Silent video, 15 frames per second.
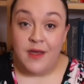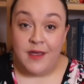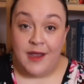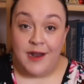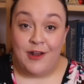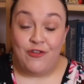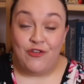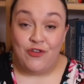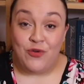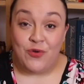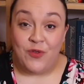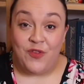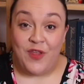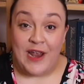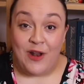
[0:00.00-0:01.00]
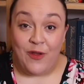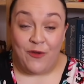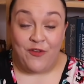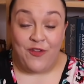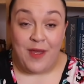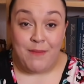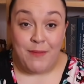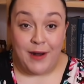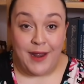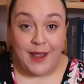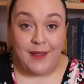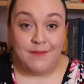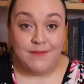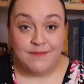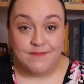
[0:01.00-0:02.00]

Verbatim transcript: it ensured they lost their money,